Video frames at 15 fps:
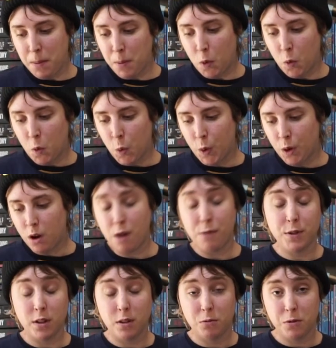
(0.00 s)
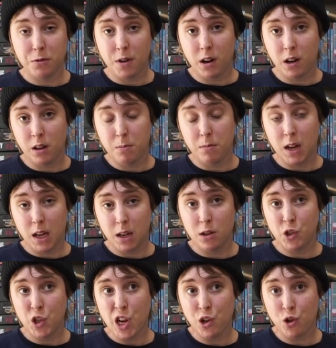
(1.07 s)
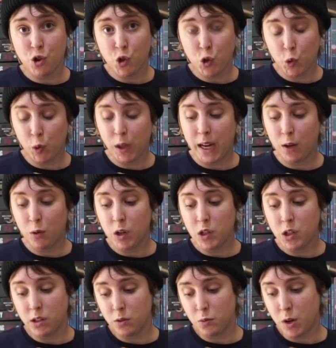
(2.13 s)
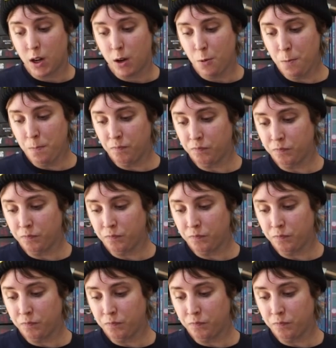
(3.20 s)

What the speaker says: People often refer to them in gender neutral language as well.